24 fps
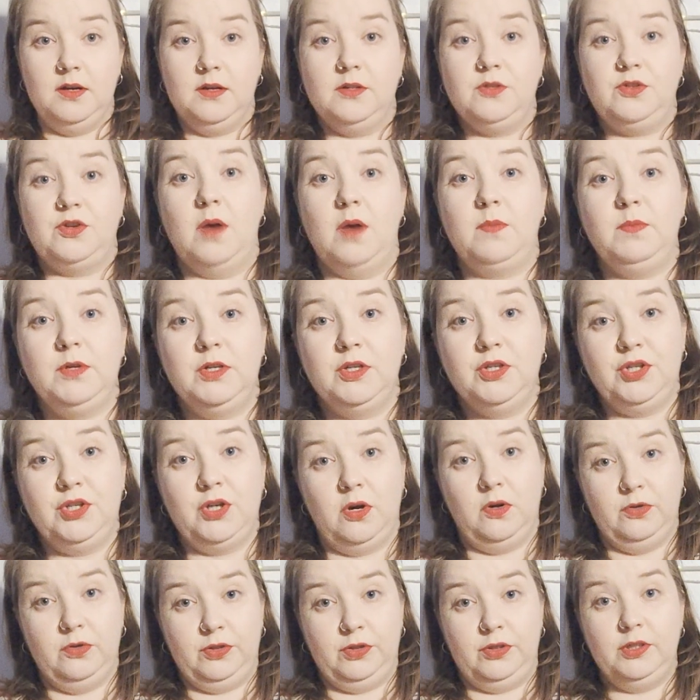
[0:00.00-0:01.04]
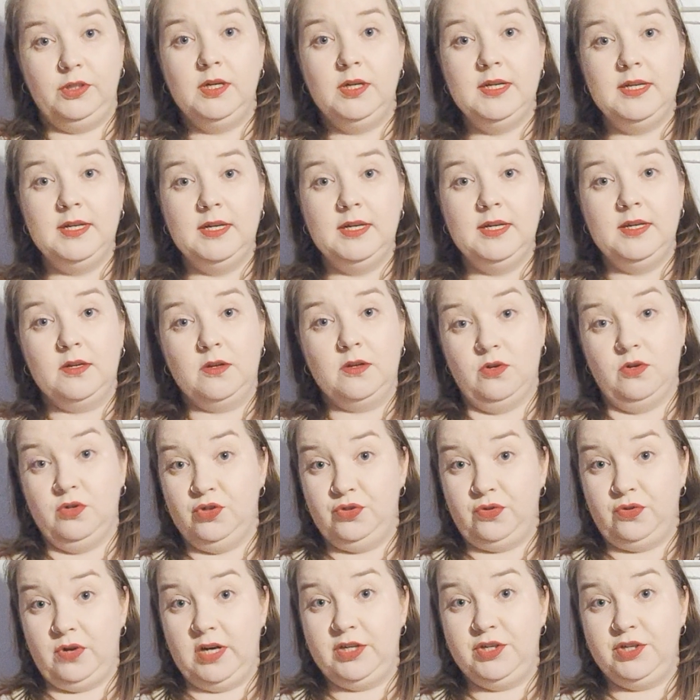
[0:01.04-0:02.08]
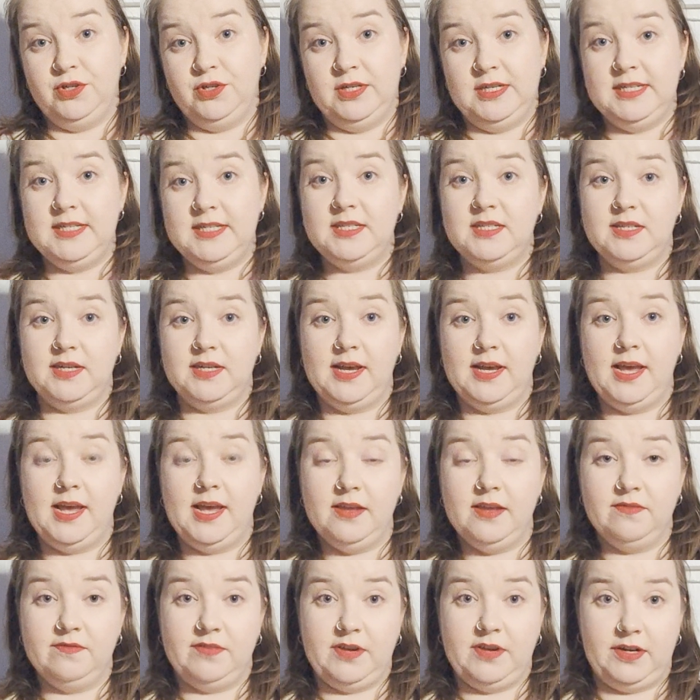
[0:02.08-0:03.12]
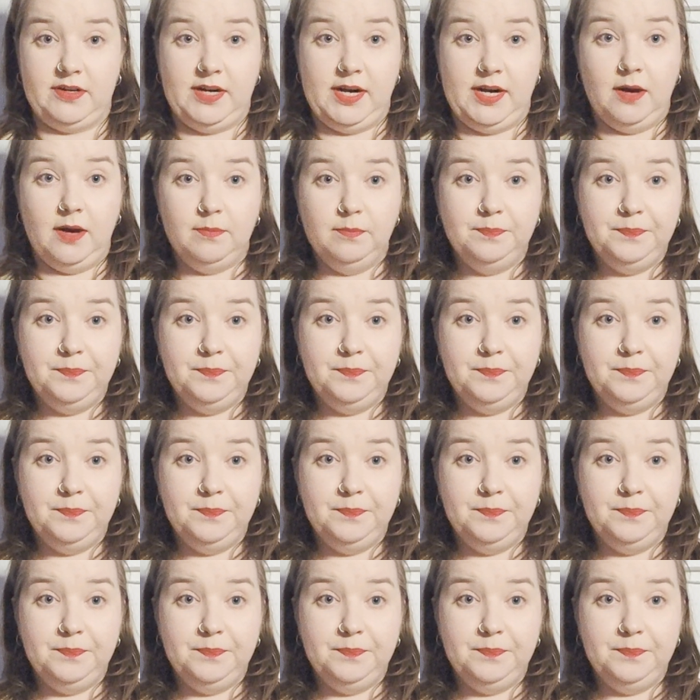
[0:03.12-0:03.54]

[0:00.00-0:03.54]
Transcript: drop shoulder construction is a very